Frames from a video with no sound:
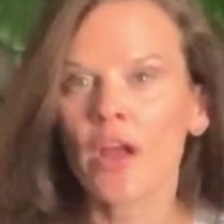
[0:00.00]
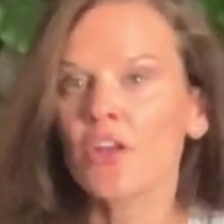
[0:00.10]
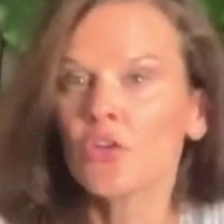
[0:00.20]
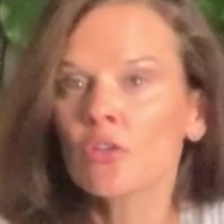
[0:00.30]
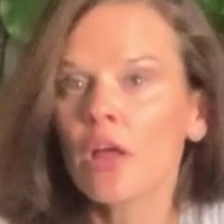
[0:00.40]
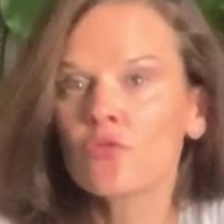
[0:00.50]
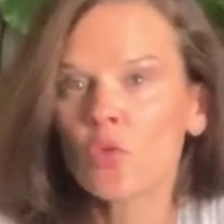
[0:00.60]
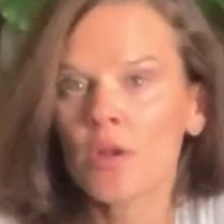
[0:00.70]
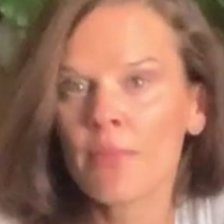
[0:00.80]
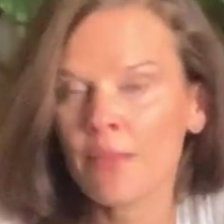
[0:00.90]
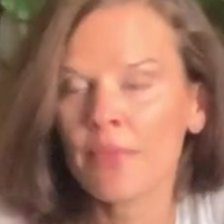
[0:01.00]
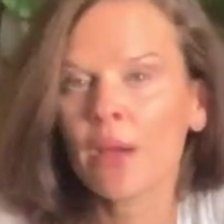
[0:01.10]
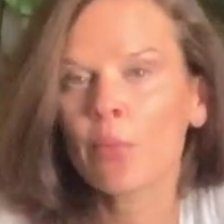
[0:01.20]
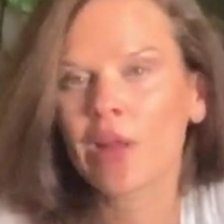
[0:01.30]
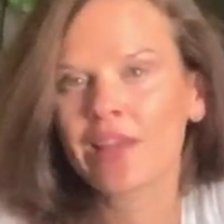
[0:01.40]
and your loved one might be
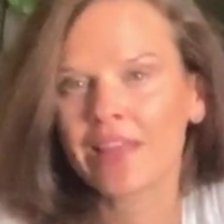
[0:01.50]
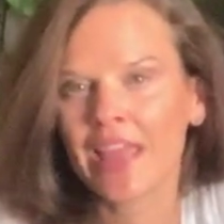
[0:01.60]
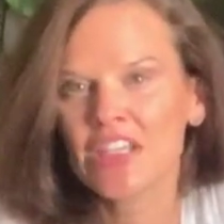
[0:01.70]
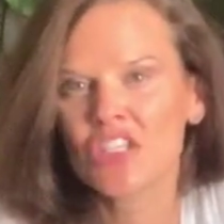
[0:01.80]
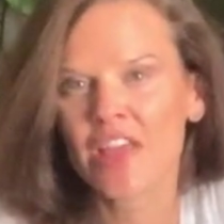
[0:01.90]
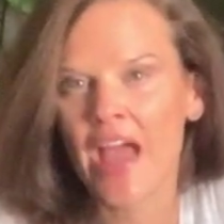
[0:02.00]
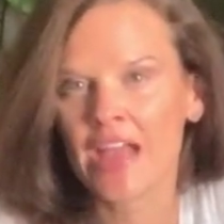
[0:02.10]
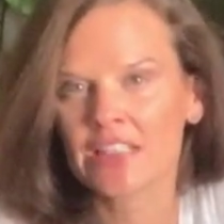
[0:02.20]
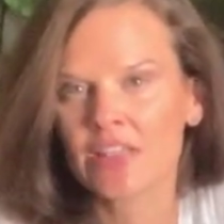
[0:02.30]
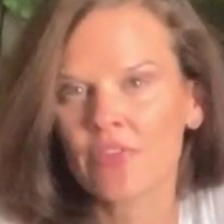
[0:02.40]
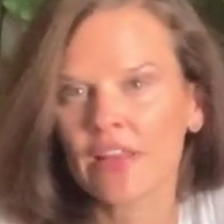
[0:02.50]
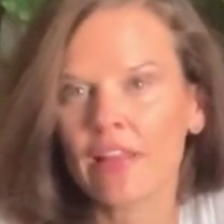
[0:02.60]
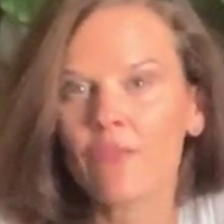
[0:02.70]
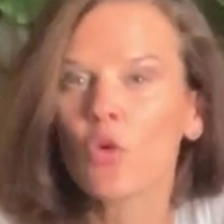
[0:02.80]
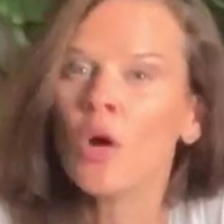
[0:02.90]
able to engage in that activity
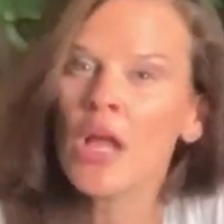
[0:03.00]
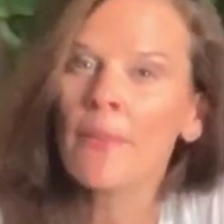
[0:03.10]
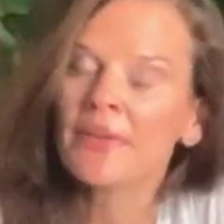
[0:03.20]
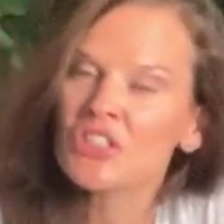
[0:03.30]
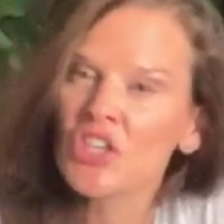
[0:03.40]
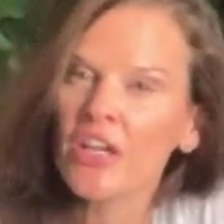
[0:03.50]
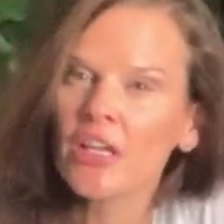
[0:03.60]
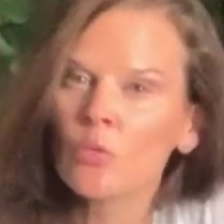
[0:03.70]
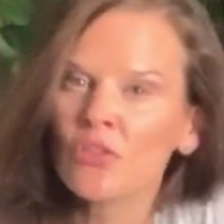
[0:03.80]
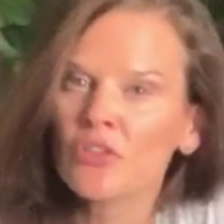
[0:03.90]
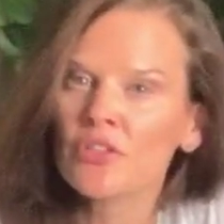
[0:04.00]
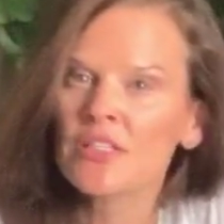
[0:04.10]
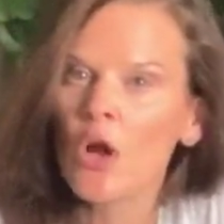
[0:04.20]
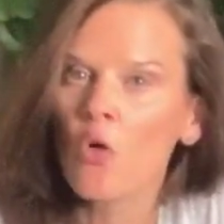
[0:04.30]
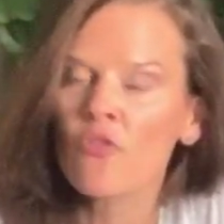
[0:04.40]
level. But check in with
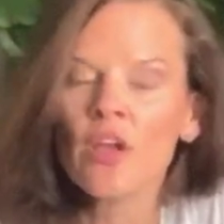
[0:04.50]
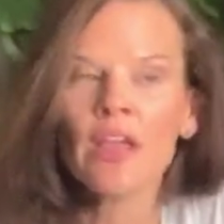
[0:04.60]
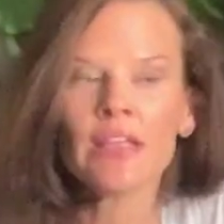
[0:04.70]
yourself.